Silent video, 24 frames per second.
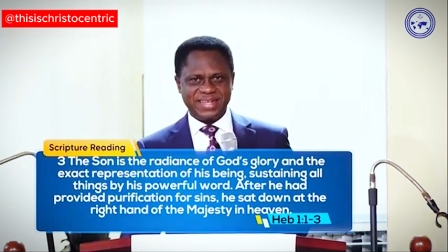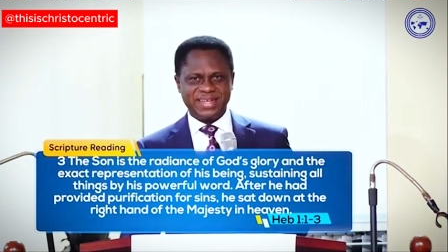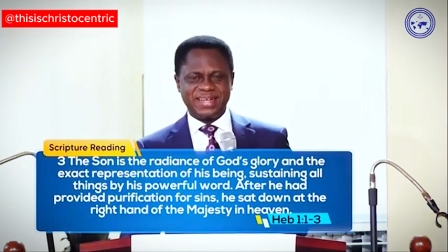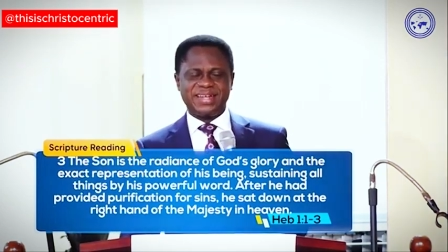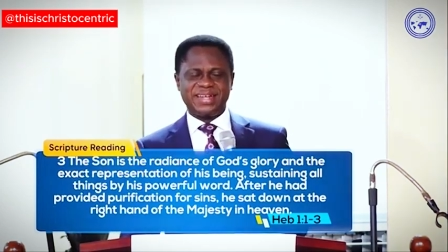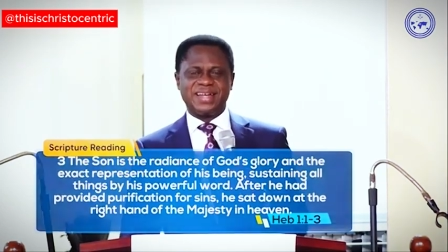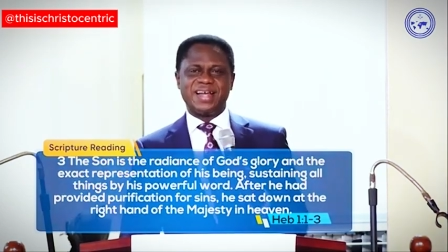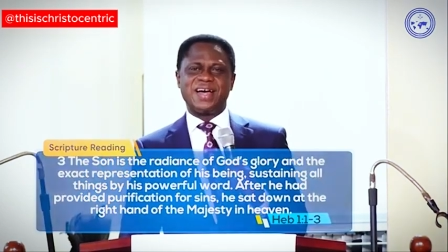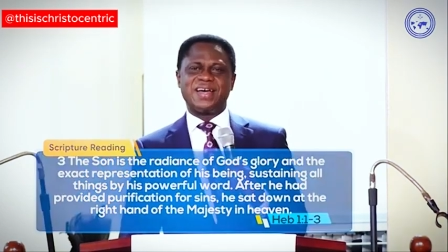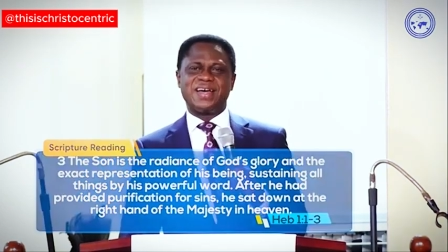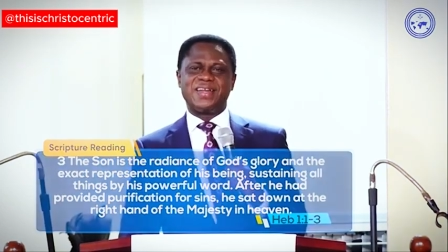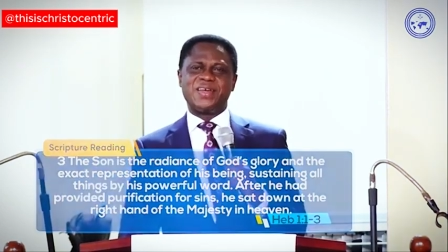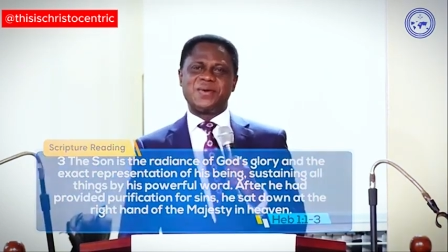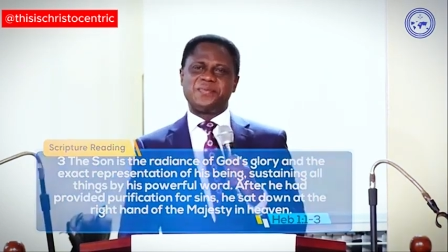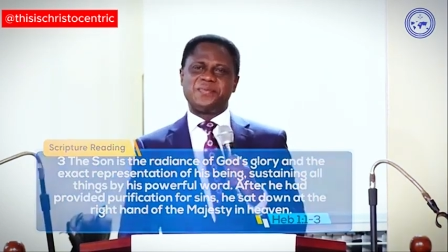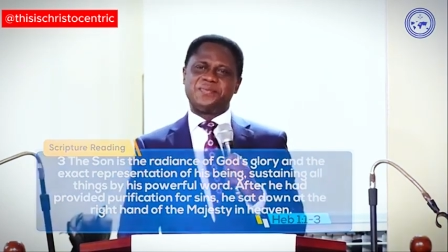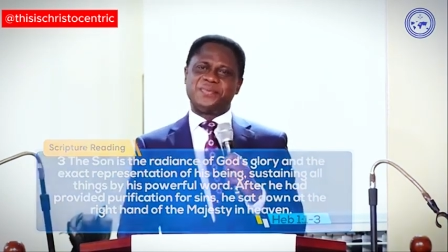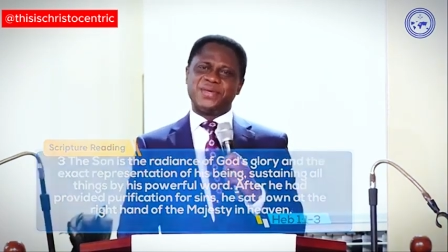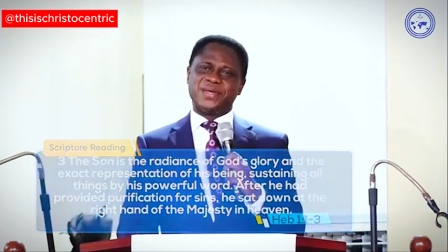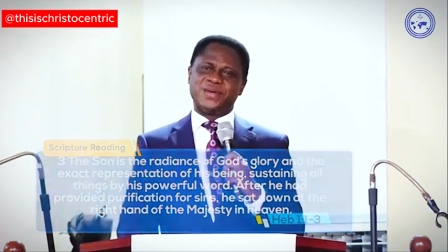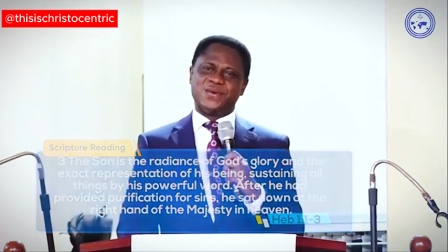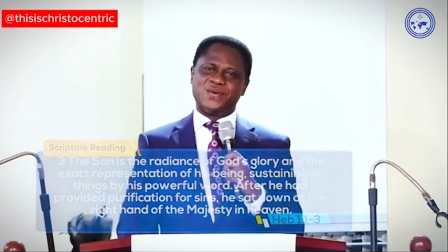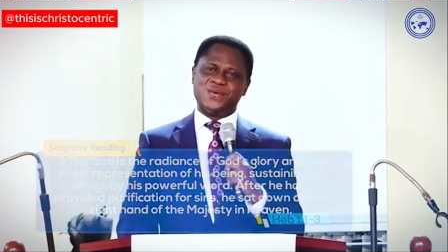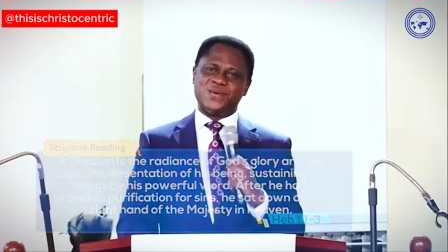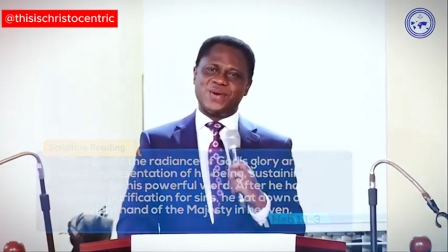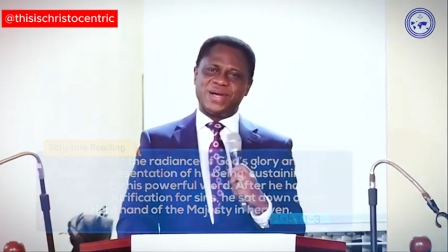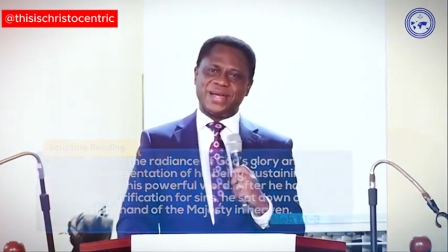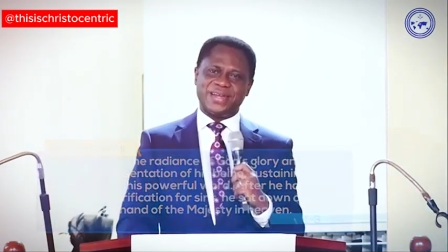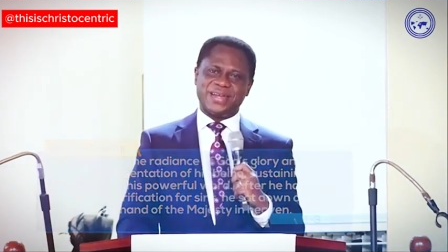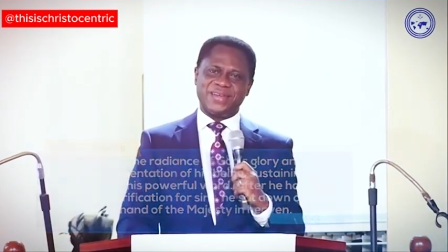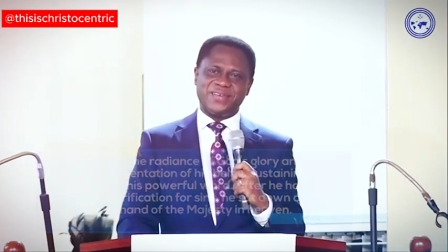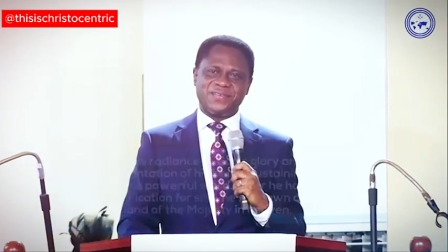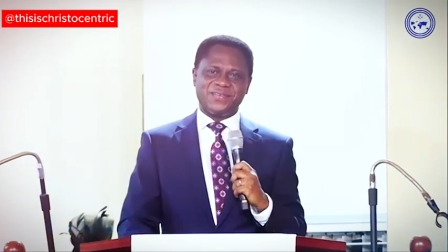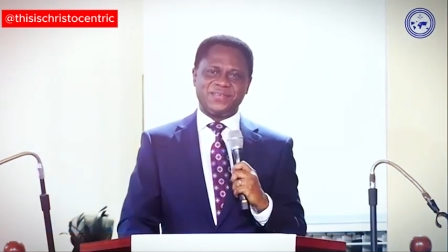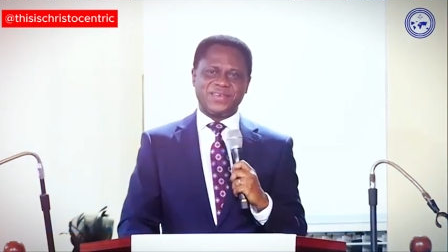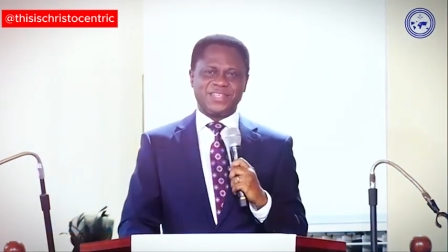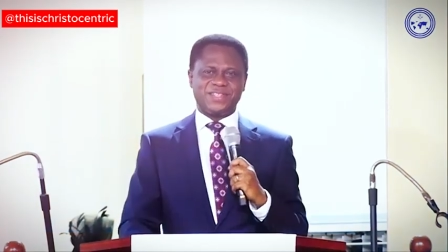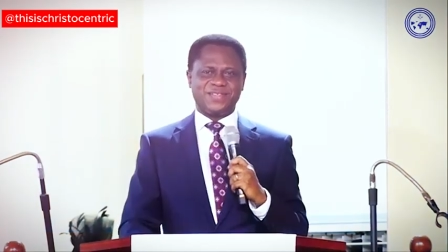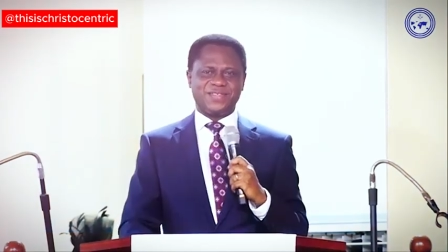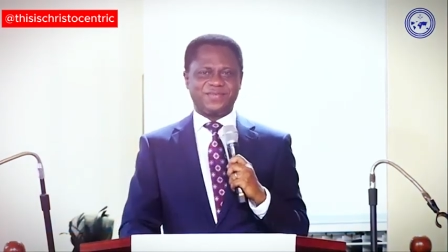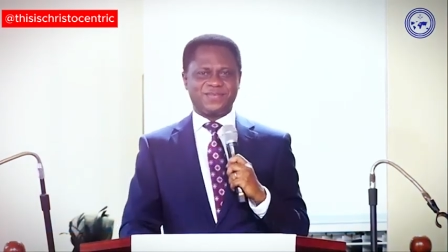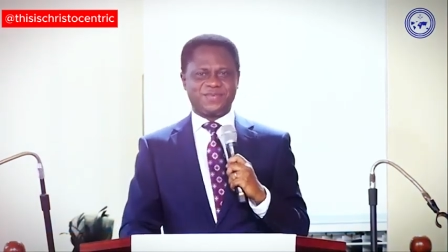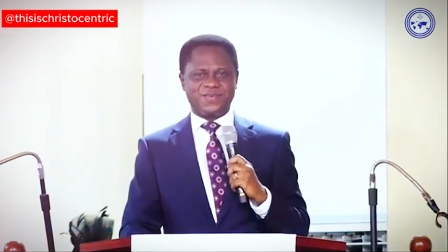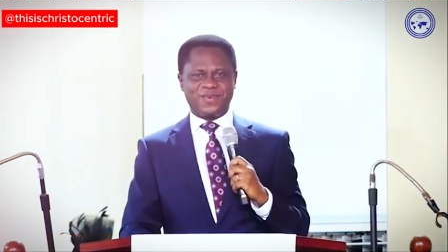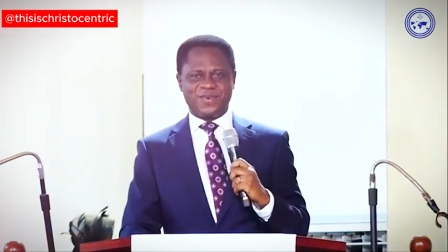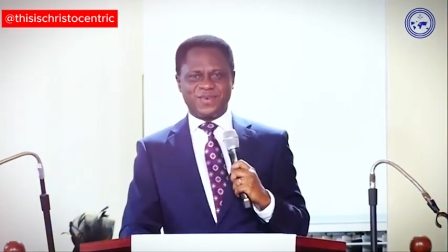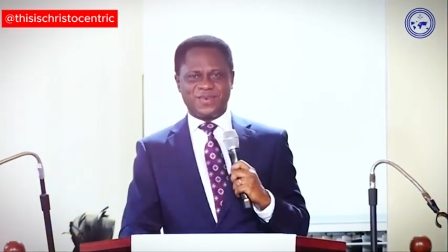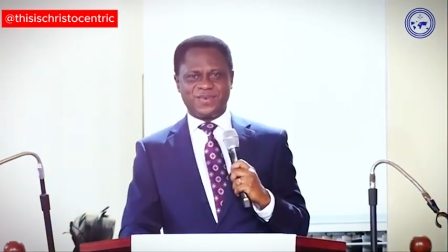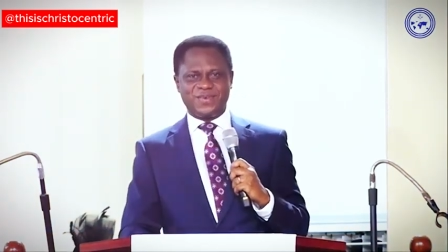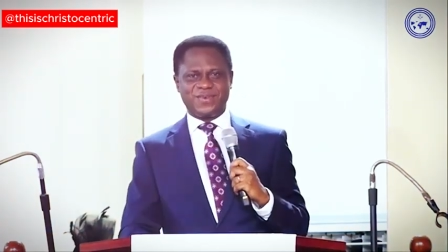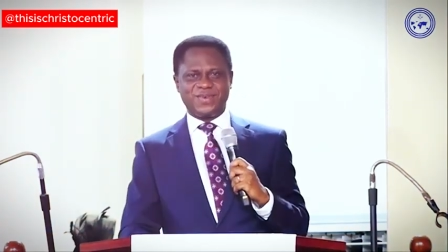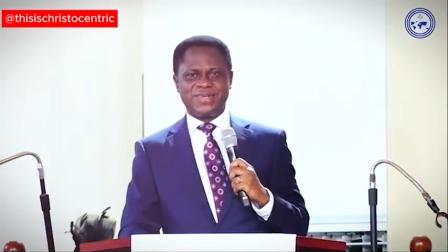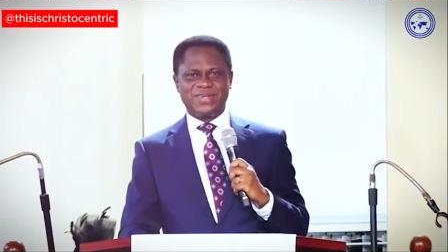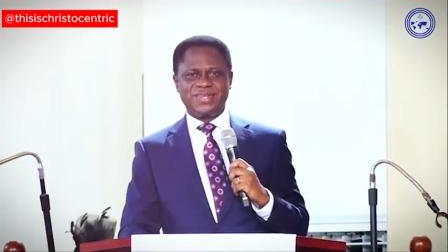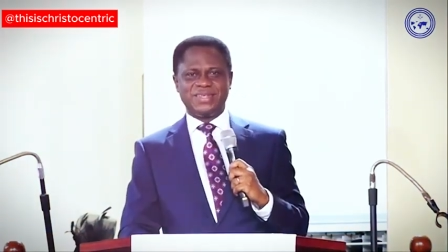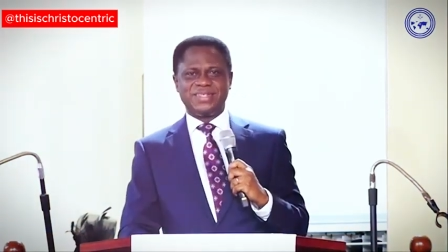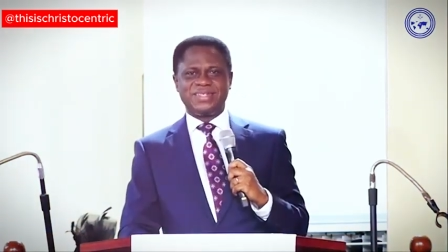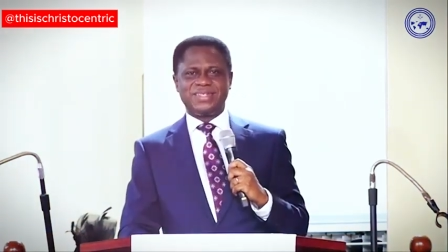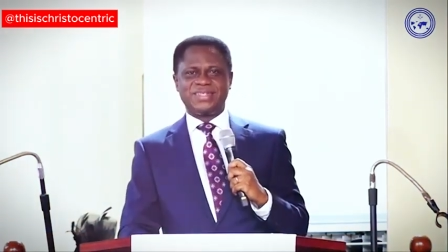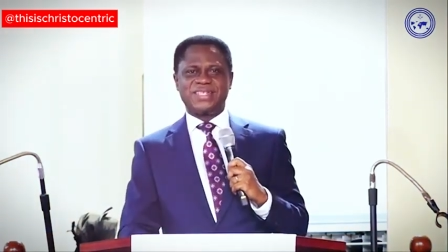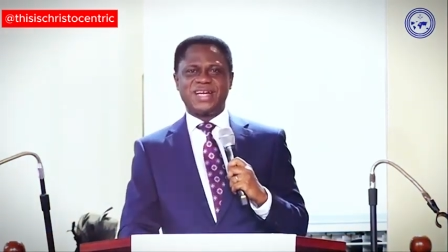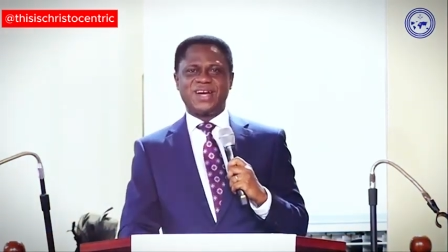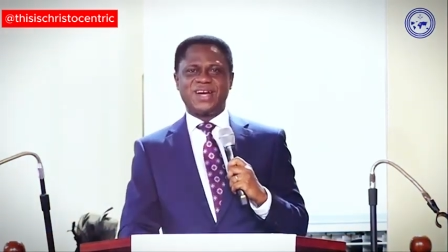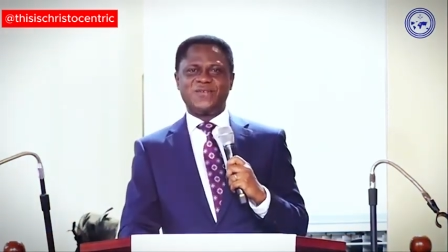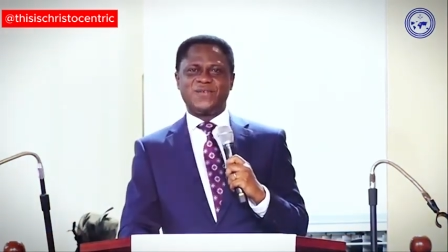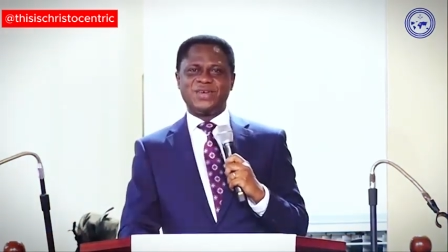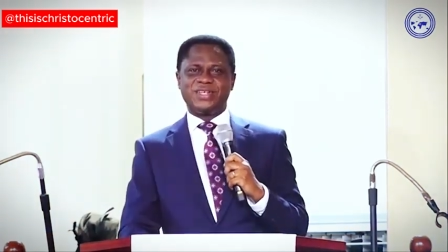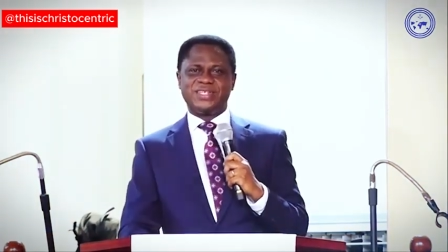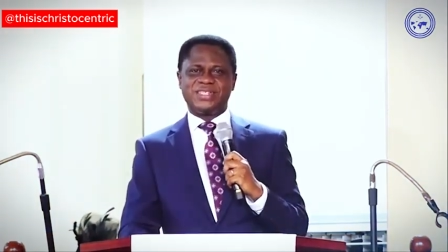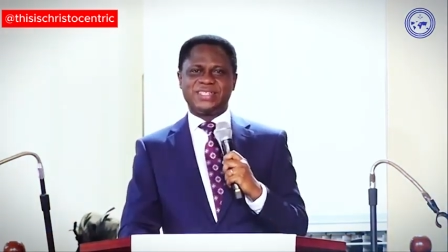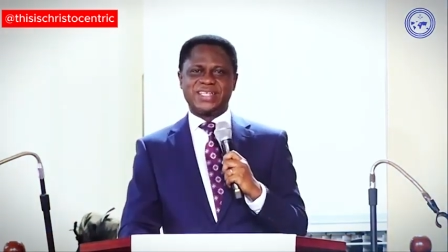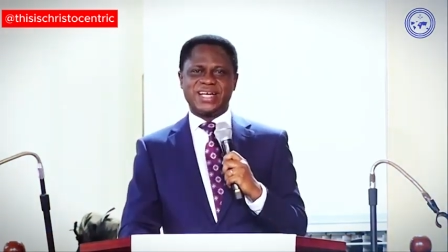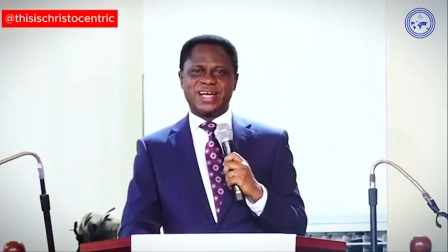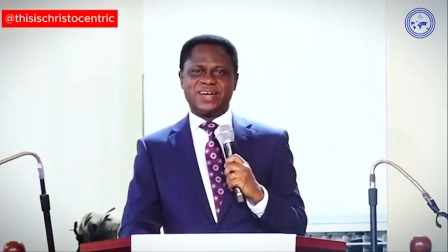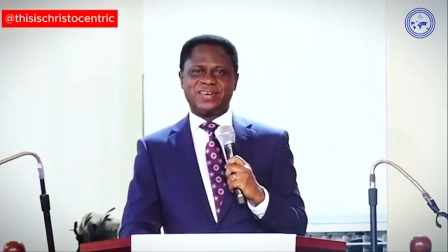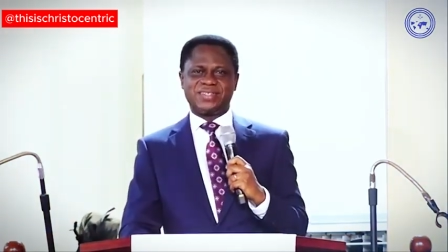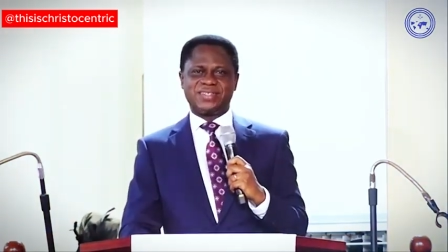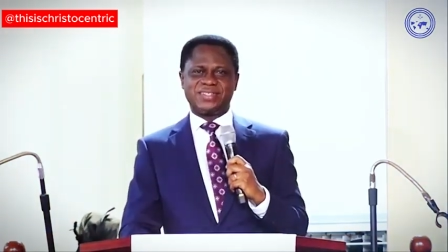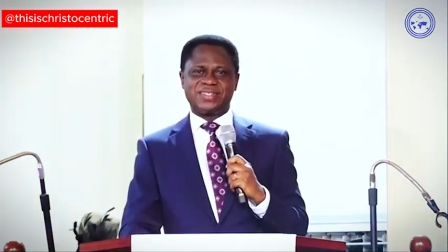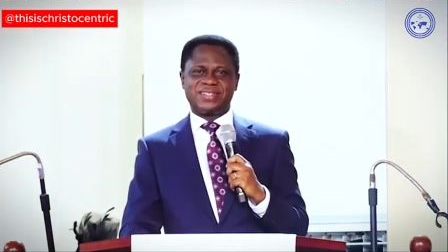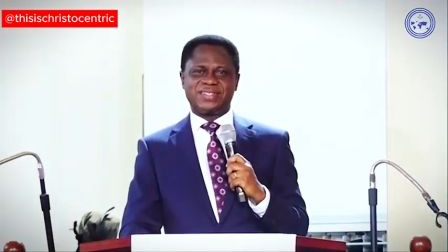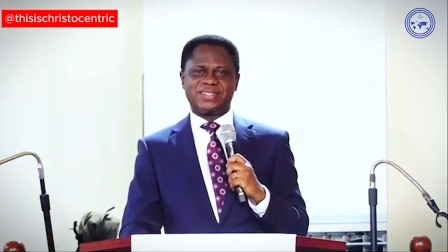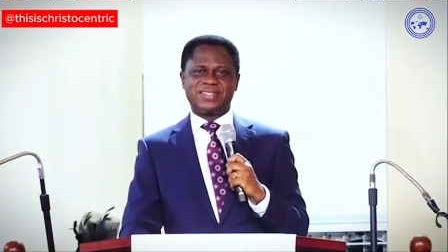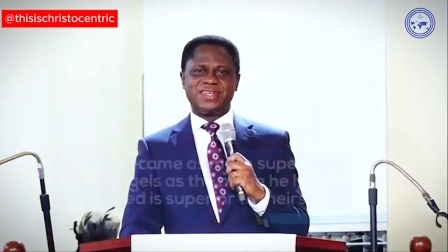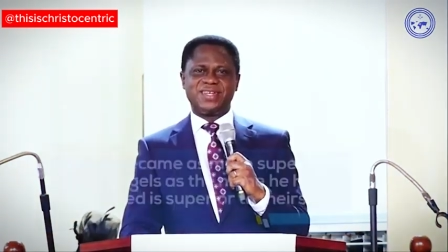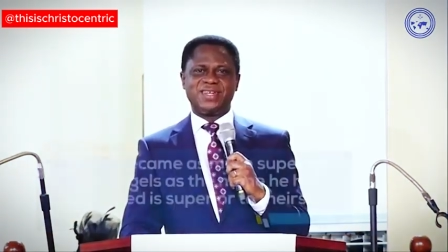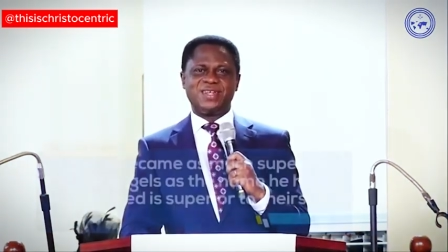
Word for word: Now, the big one, verse 4. Shall we shout it?